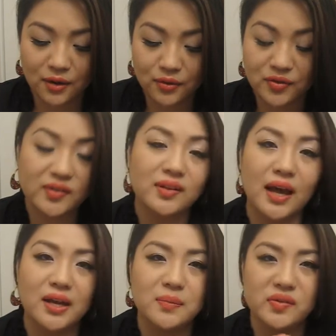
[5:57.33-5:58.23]
I don't know if this
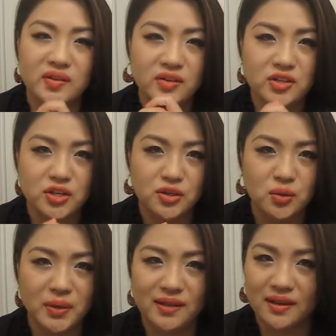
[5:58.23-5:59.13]
item is
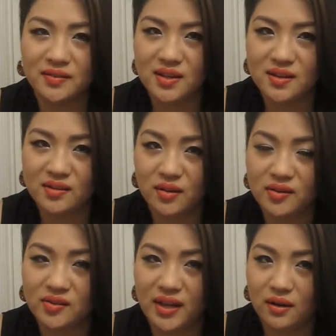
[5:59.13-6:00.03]
discontinued because I've seen this
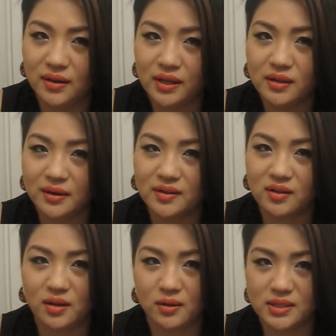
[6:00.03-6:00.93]
on sale and clearance
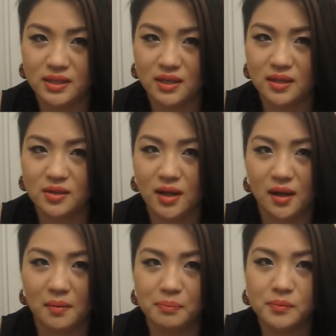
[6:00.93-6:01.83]
on Ulta
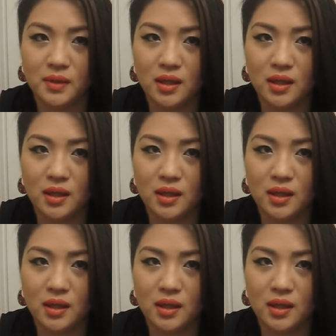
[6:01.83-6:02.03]
um,